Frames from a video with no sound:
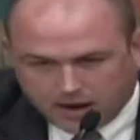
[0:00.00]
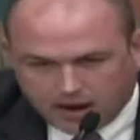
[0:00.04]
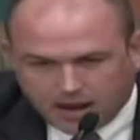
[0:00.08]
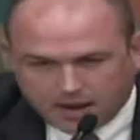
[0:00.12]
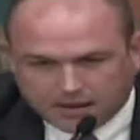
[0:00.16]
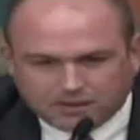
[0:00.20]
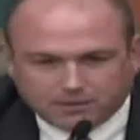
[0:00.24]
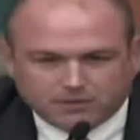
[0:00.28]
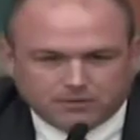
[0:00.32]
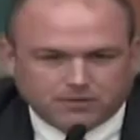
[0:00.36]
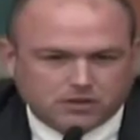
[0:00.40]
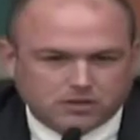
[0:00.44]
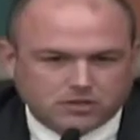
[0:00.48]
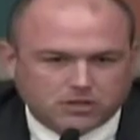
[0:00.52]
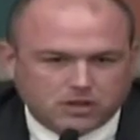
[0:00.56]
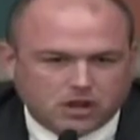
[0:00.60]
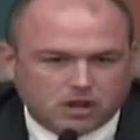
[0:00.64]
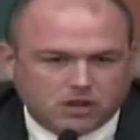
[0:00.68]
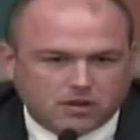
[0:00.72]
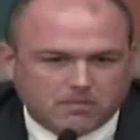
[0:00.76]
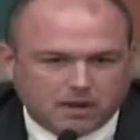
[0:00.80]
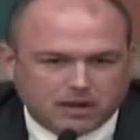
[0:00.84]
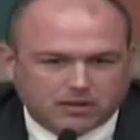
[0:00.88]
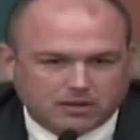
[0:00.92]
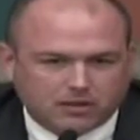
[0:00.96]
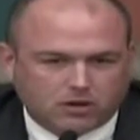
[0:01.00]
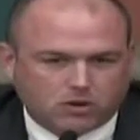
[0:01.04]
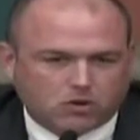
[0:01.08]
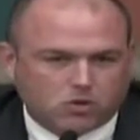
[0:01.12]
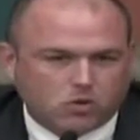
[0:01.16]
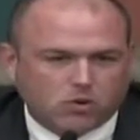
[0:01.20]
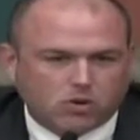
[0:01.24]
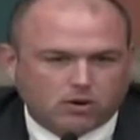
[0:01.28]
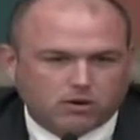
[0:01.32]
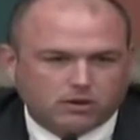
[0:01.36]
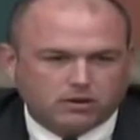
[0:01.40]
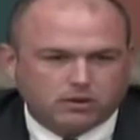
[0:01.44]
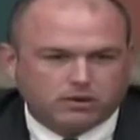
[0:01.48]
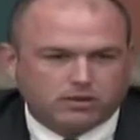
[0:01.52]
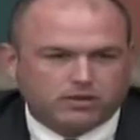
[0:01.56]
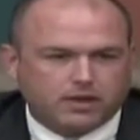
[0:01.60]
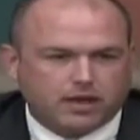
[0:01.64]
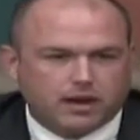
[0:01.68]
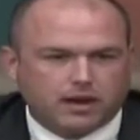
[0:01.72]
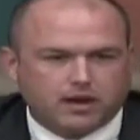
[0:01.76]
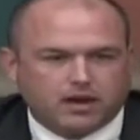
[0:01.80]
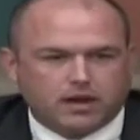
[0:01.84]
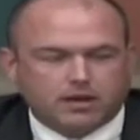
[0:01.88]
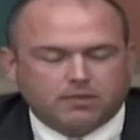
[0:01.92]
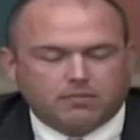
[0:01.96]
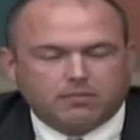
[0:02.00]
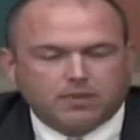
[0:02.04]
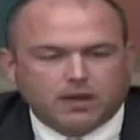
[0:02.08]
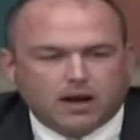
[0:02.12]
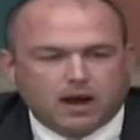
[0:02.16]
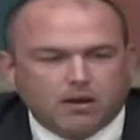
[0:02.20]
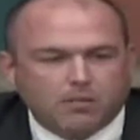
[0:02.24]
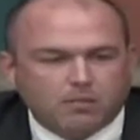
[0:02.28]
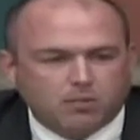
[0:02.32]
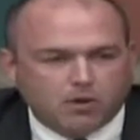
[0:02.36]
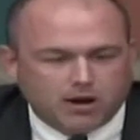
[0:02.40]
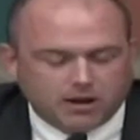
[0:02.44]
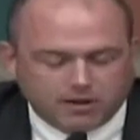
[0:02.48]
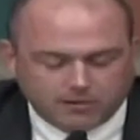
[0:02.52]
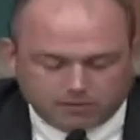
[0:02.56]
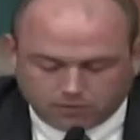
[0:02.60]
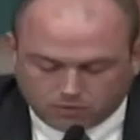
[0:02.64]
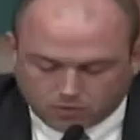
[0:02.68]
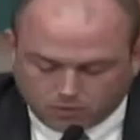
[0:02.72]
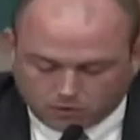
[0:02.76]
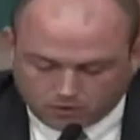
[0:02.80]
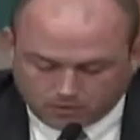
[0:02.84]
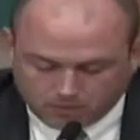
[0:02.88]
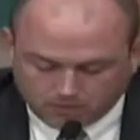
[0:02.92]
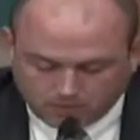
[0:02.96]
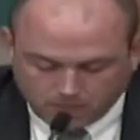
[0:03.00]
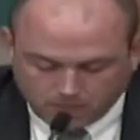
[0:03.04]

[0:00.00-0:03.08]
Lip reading: like to first talk about the court that I'm running for.